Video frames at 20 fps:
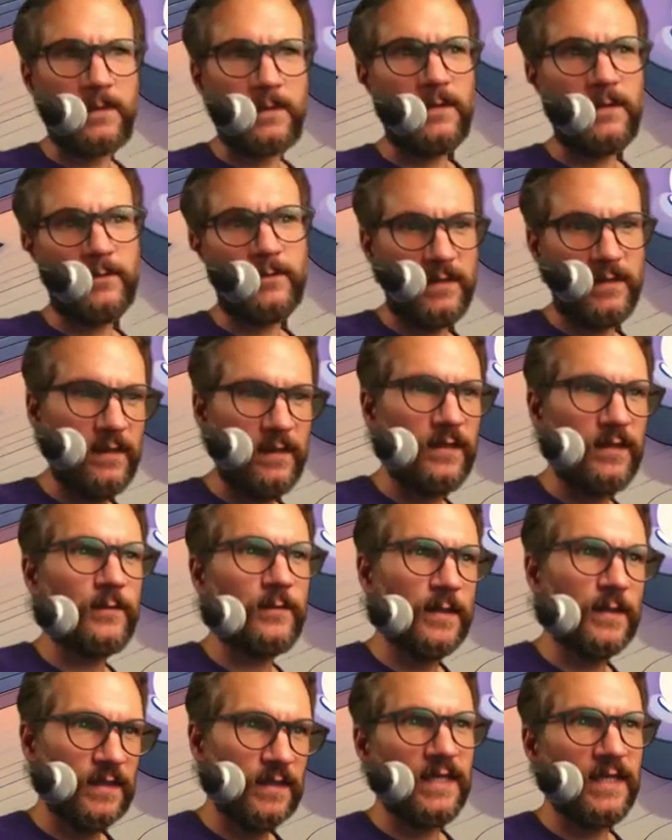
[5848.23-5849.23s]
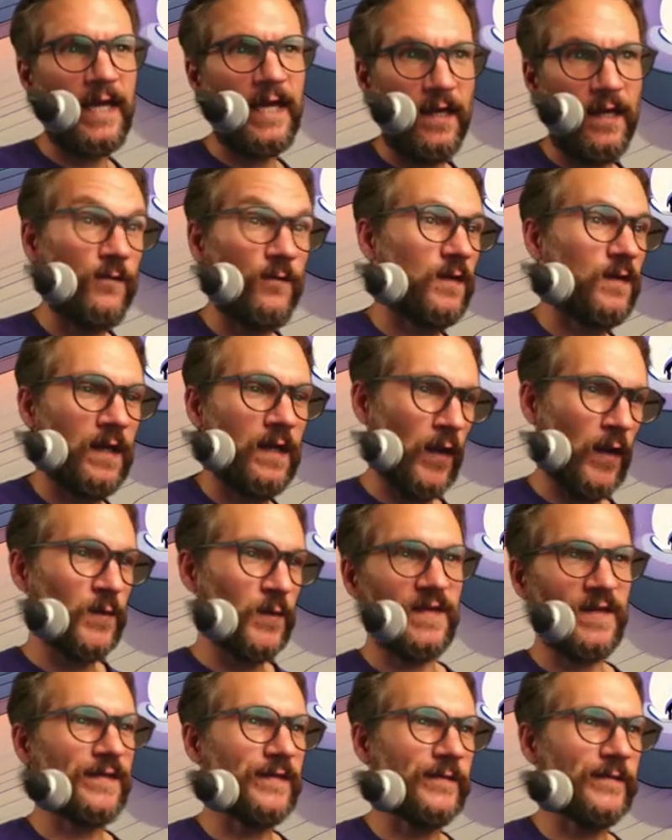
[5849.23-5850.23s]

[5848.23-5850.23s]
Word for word: you would literally have the absence